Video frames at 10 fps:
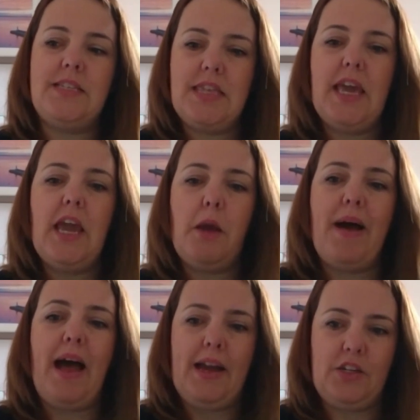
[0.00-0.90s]
is
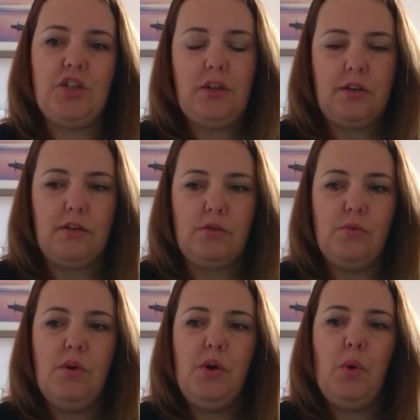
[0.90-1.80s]
think back
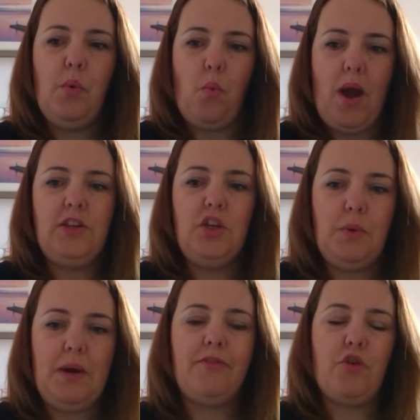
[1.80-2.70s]
to when you
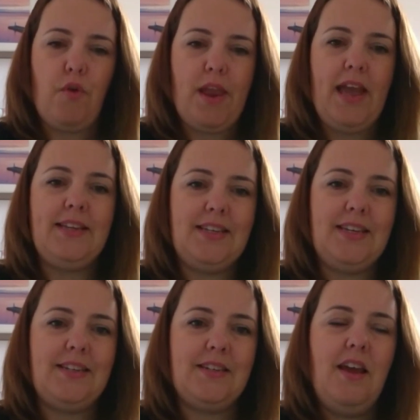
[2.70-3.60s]
have
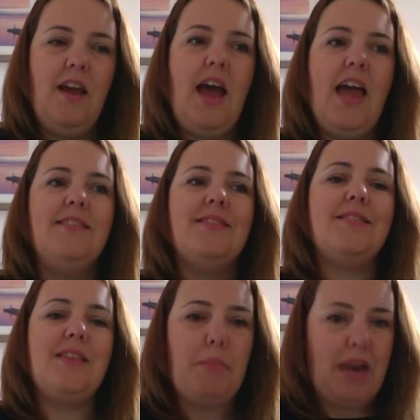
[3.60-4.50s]
created a
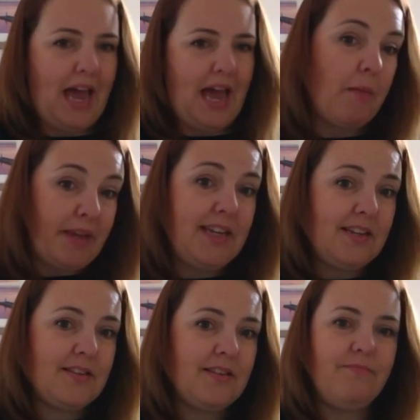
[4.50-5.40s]
similar
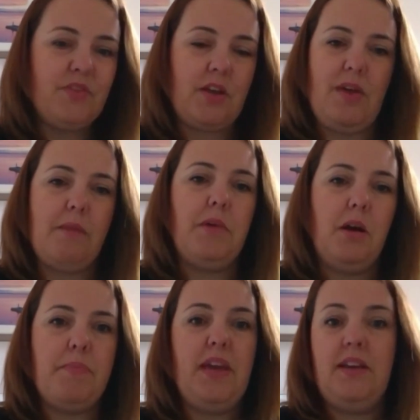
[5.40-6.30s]
habit. So that might
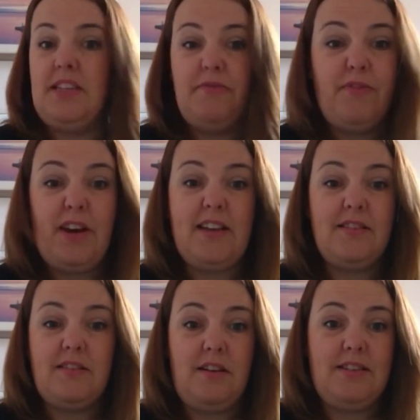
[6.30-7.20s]
be a different
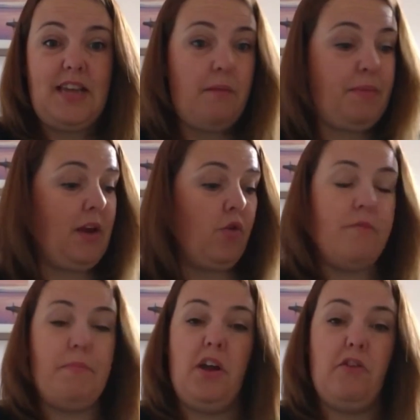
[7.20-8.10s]
exercise habit, or it
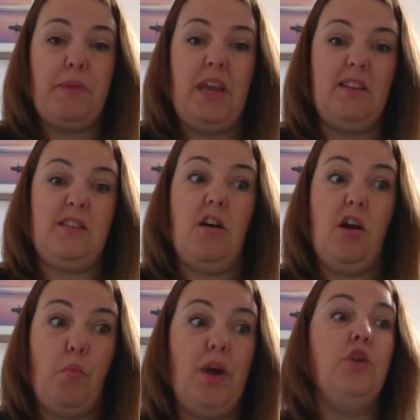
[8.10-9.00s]
might have been a
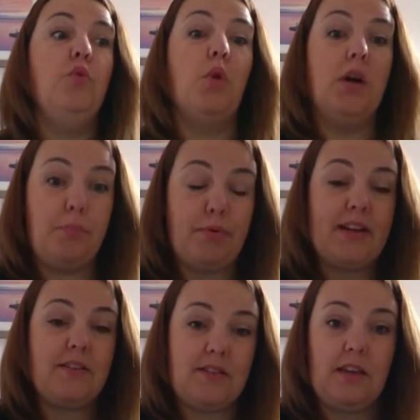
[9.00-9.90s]
time when you were
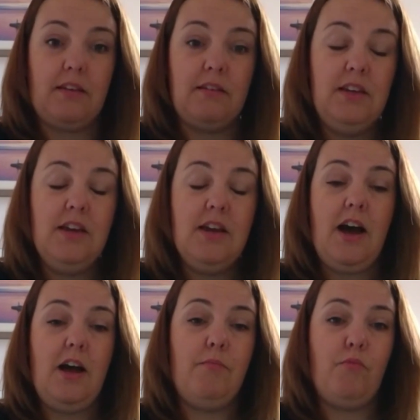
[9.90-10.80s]
practicing
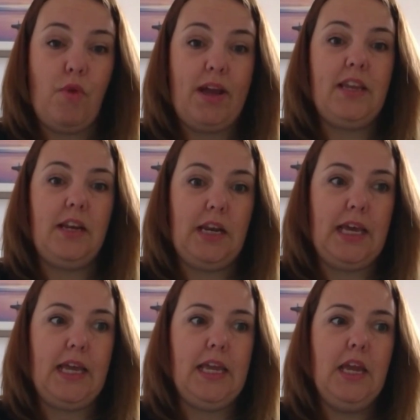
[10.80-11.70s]

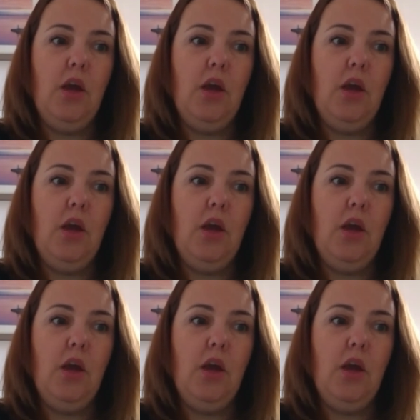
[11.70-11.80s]
regularly.